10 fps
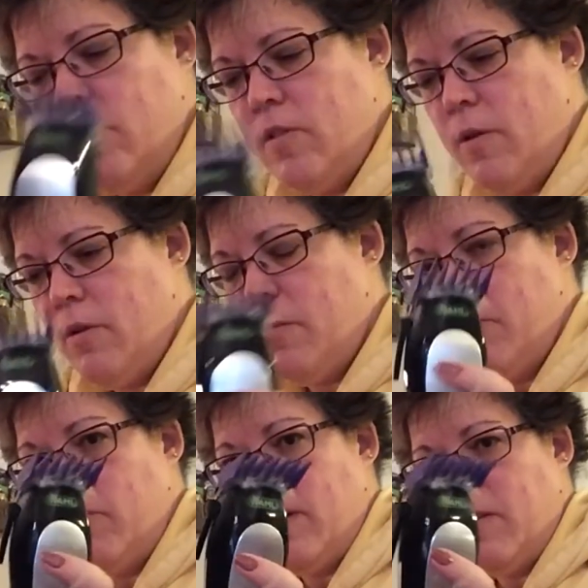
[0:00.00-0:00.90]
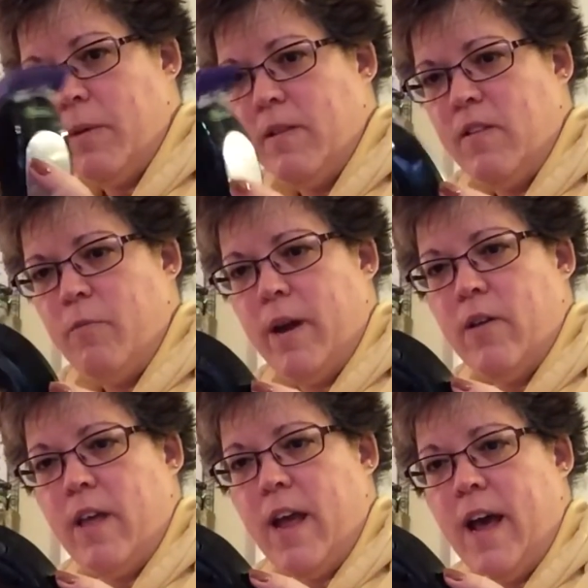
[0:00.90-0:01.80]
They were the most expensive pair
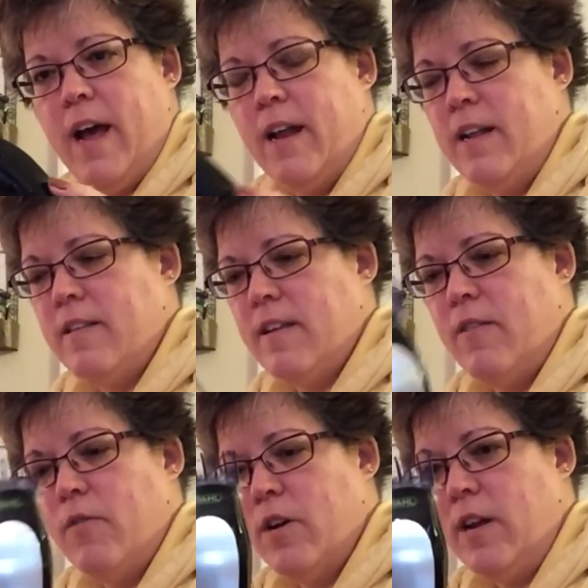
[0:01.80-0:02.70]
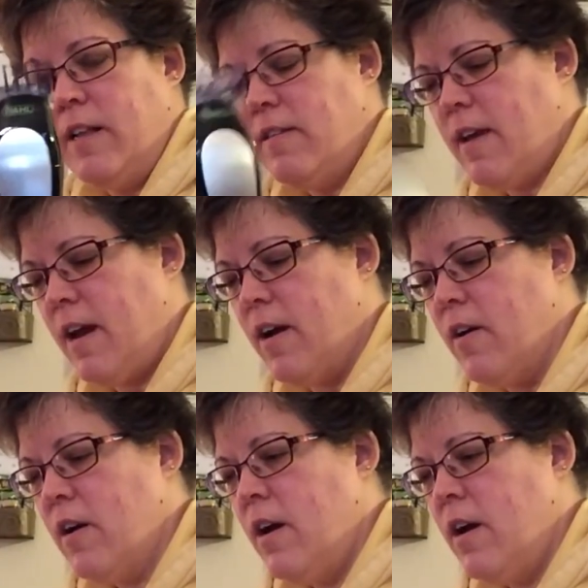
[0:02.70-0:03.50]
they had, and it said for dense hair.